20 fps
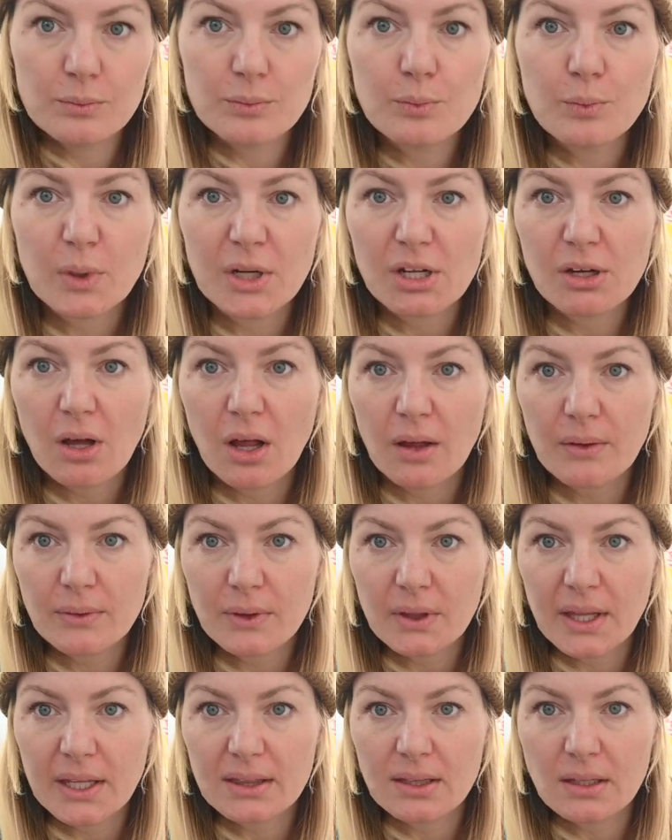what do you call
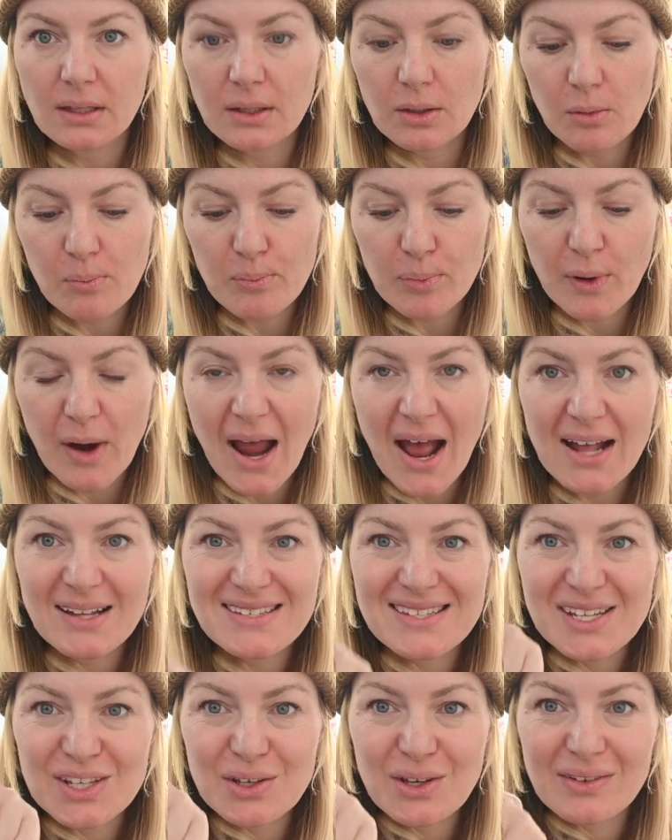it? The little
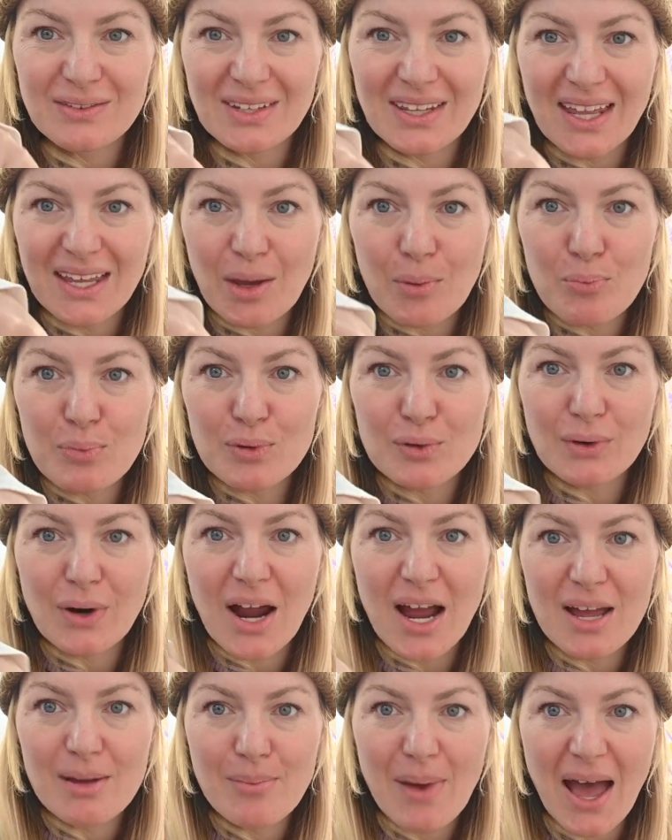brads that you have to like
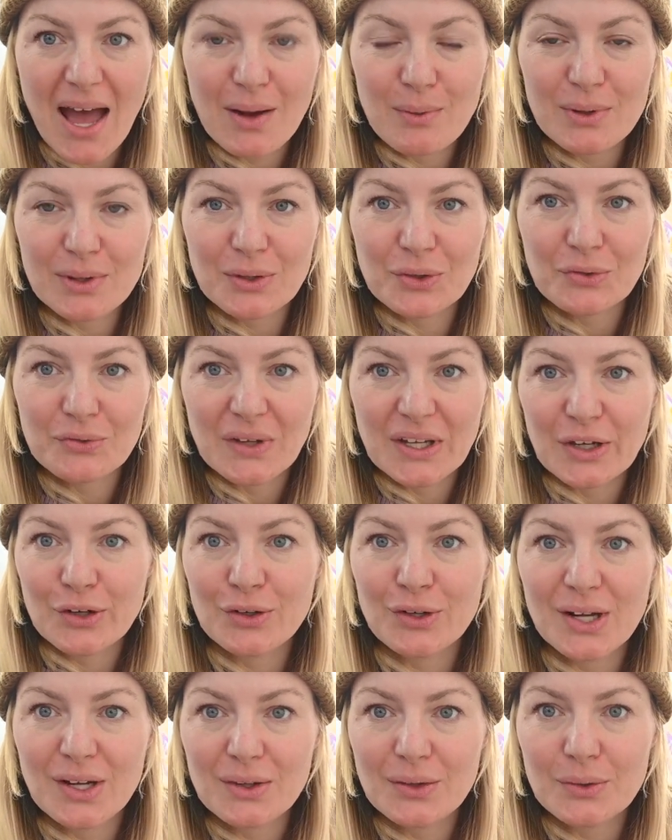pry back with your
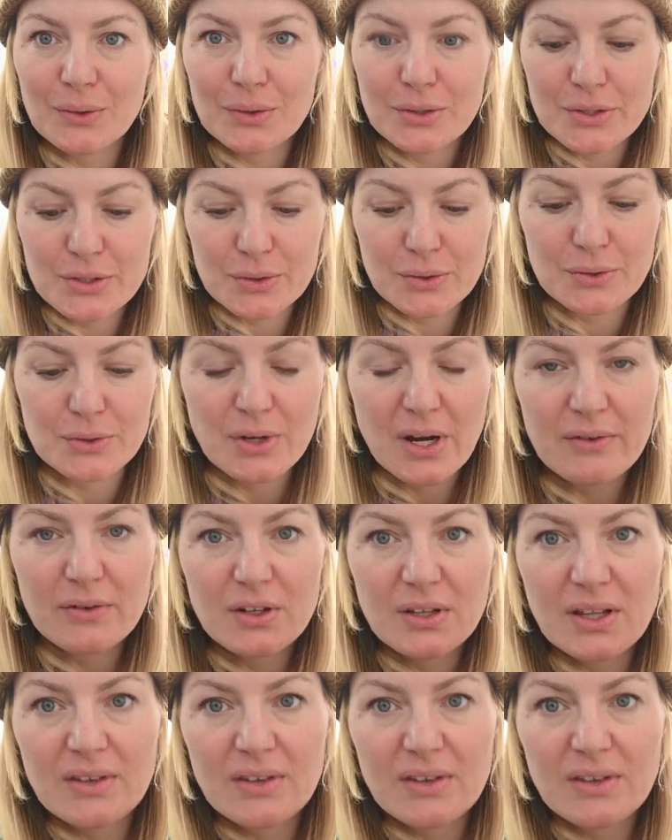fingernail or a screwdriver.